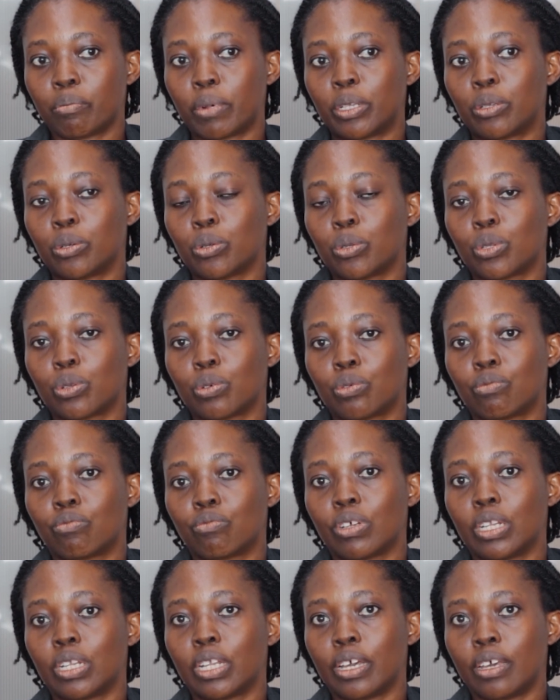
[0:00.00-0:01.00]
but also
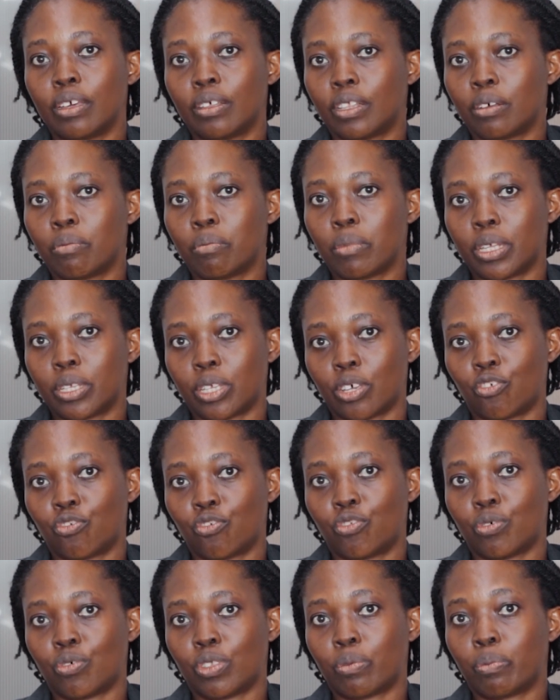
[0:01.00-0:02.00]
relaying the
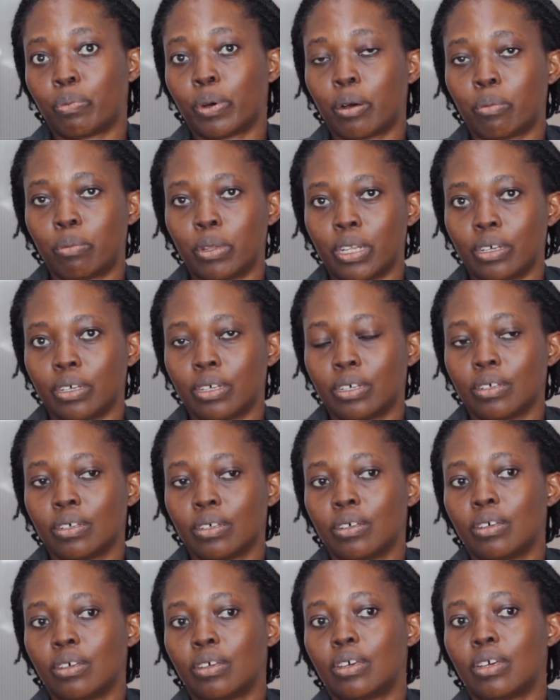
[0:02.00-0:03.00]
message to the public
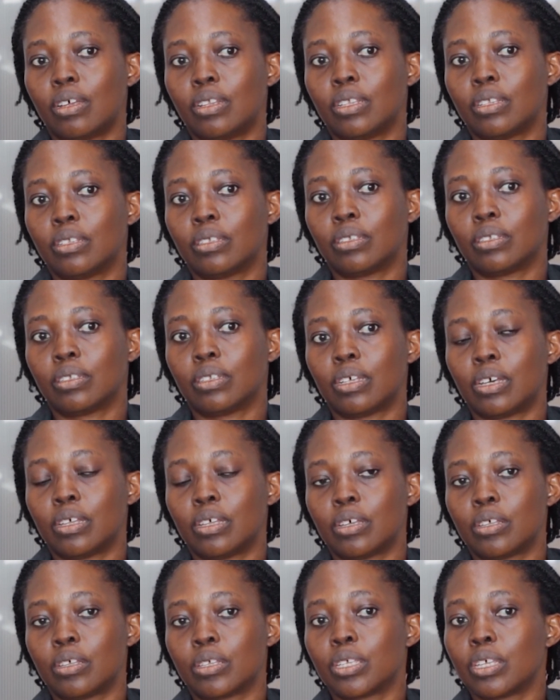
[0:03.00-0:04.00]
in
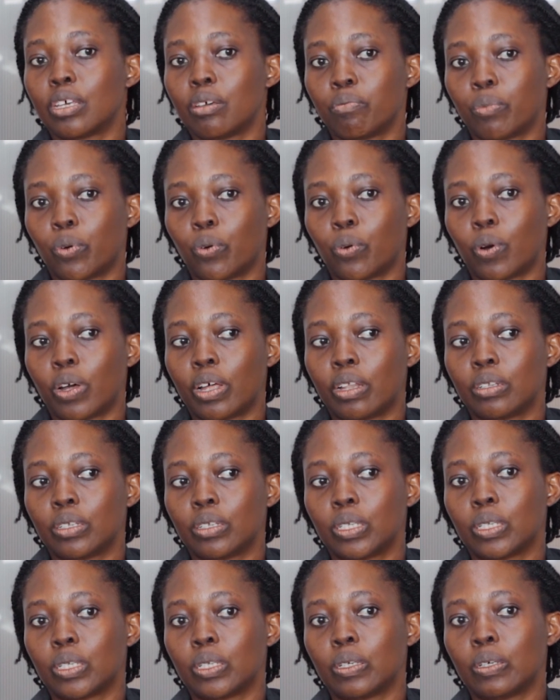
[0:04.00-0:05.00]
a simple
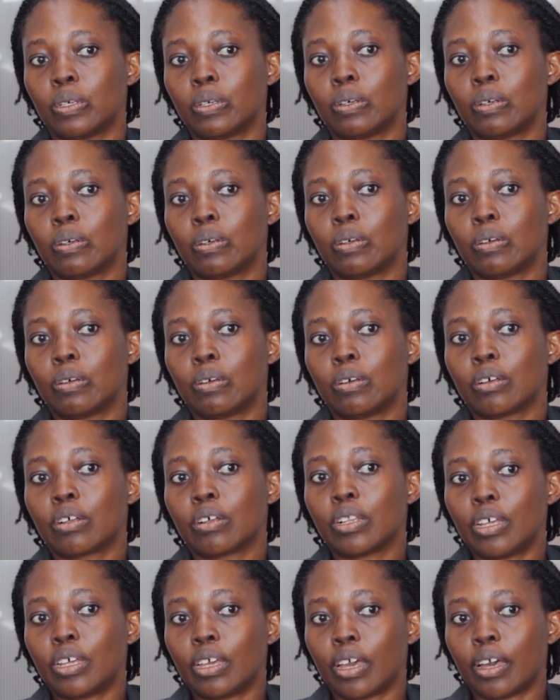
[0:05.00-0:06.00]
and
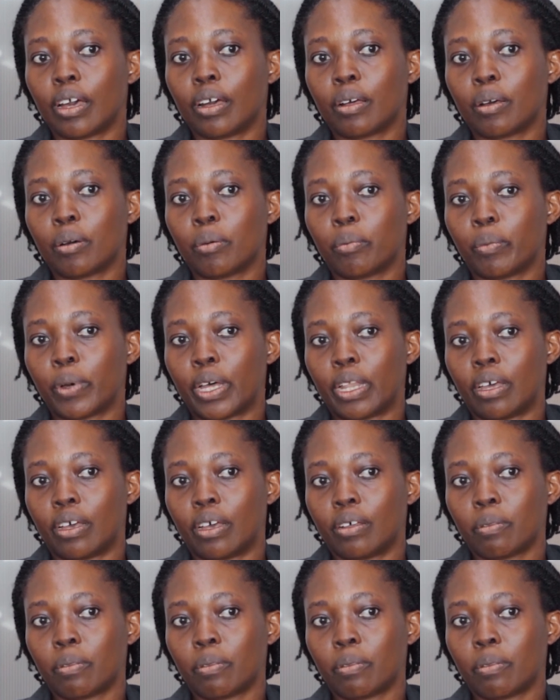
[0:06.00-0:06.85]
clear manner